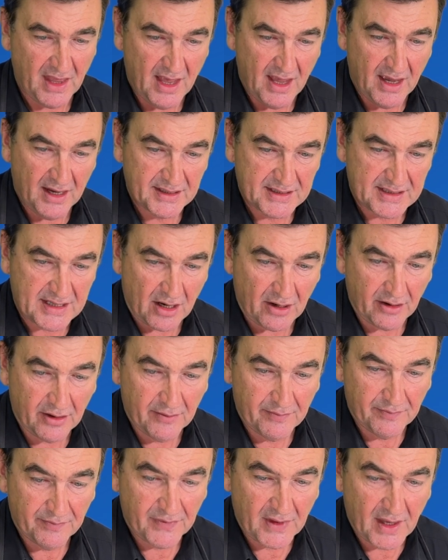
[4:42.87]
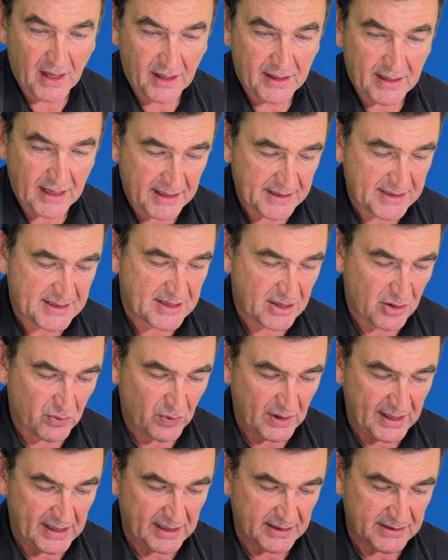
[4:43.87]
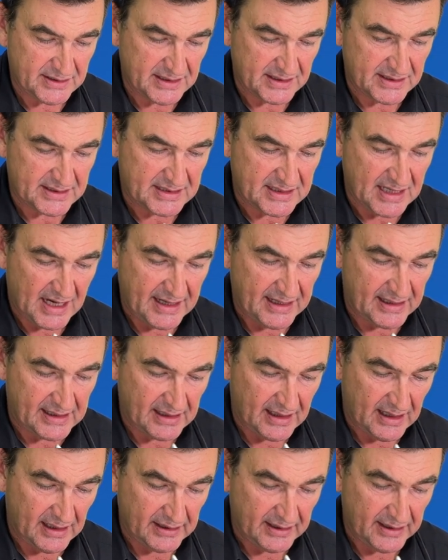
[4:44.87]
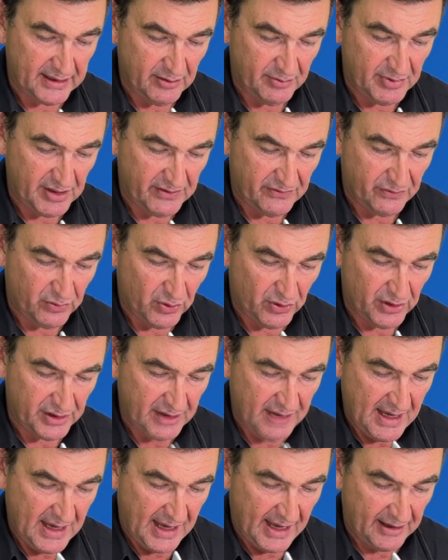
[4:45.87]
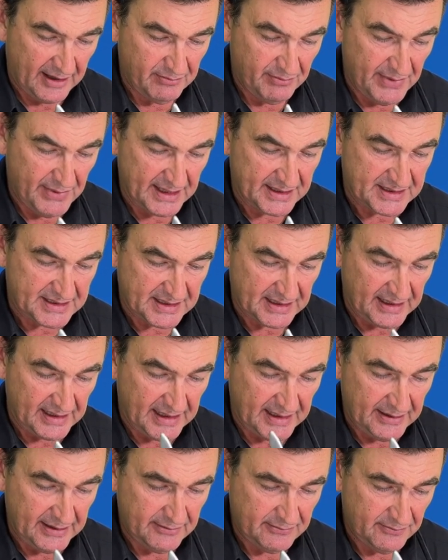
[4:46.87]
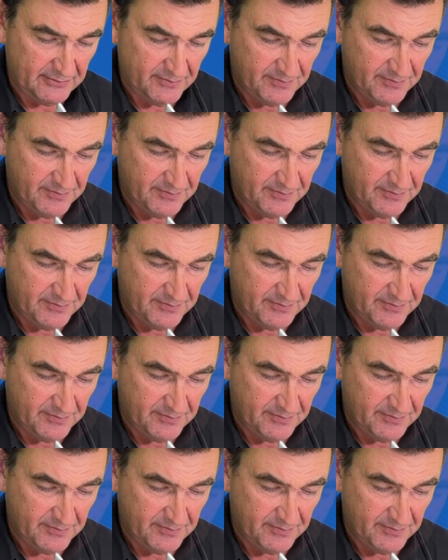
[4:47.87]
So yes, we can just take a little bit of water and mix it in